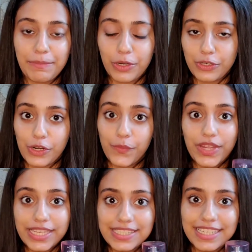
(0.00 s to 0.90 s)
I'm not gonna
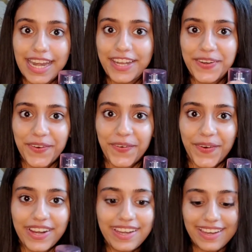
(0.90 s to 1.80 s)
waste it at
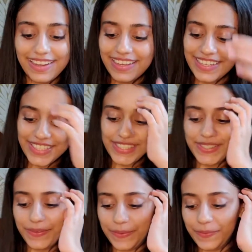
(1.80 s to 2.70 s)
all.
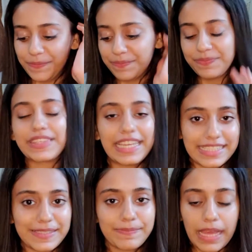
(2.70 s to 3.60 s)
So
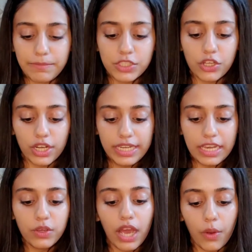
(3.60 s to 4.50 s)
yes, I'm just gonna
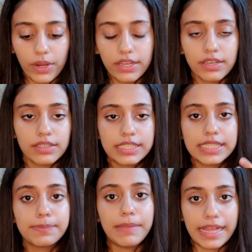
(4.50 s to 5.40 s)
tell you how it
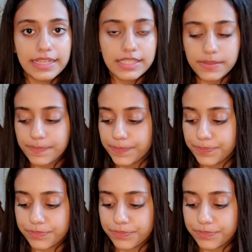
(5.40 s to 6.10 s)
smells.